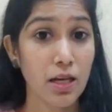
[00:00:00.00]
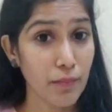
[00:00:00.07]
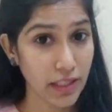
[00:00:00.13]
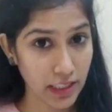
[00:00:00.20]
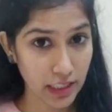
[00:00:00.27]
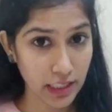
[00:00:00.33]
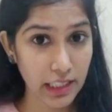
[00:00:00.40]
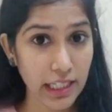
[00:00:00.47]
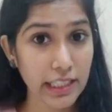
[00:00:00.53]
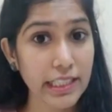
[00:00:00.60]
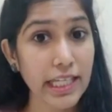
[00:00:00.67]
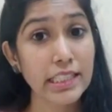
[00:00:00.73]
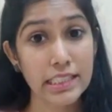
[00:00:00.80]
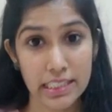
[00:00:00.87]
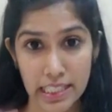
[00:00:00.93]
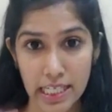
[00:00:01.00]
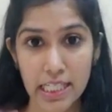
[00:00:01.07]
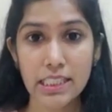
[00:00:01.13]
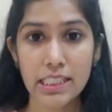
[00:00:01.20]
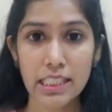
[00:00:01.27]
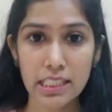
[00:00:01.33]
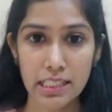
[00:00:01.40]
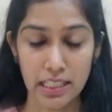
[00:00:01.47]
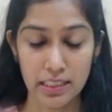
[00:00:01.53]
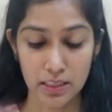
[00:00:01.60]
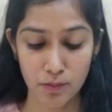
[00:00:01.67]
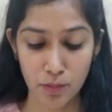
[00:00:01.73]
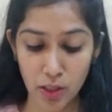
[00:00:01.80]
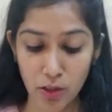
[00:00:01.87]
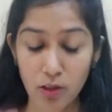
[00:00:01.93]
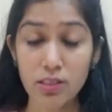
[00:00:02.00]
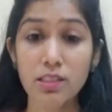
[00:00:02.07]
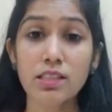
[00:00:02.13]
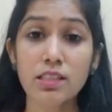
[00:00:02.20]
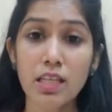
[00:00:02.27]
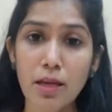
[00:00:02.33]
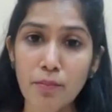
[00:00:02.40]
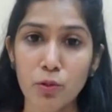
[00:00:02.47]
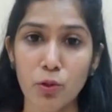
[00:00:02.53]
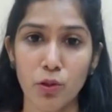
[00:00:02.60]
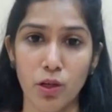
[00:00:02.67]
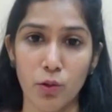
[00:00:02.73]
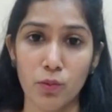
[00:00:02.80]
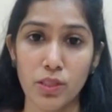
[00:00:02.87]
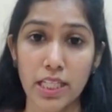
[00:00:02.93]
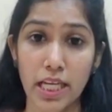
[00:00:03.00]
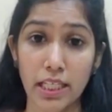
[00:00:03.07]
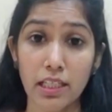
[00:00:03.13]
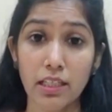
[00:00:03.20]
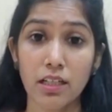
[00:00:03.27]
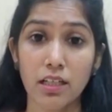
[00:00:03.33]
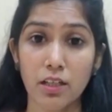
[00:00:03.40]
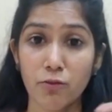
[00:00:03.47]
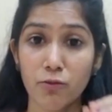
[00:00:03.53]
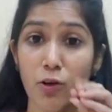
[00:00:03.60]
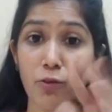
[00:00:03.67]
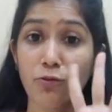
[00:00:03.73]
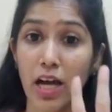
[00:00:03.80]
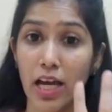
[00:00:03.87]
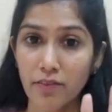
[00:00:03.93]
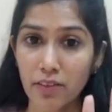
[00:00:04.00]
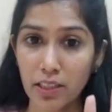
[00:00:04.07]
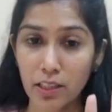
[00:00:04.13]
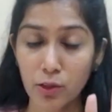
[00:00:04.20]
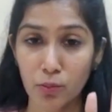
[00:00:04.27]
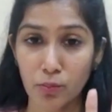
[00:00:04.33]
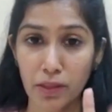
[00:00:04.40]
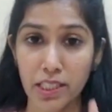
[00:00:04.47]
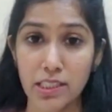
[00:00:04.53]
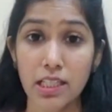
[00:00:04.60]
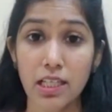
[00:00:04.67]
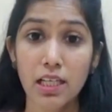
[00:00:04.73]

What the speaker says: But indirect tax, yes, it does, because the same product which I can earn for 500 rupees,